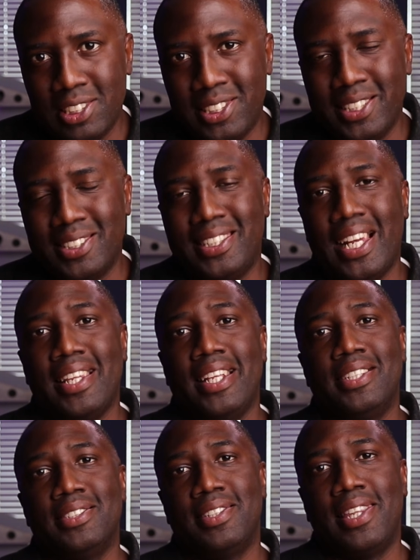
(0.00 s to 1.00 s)
since that
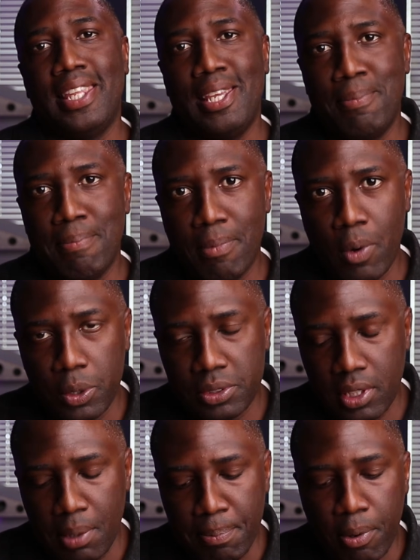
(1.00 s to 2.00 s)
is the
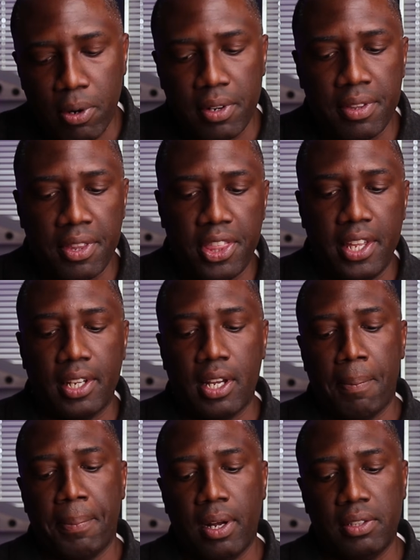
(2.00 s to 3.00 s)
most important thing
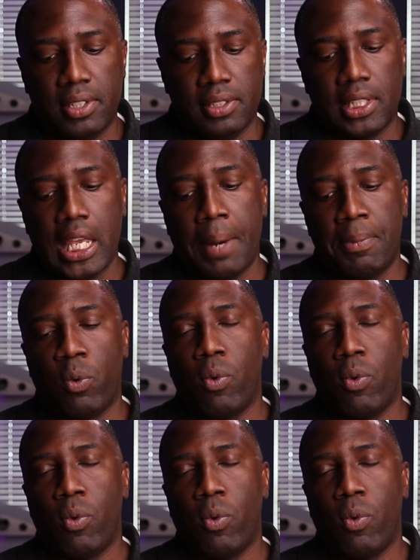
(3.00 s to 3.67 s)
about this camera.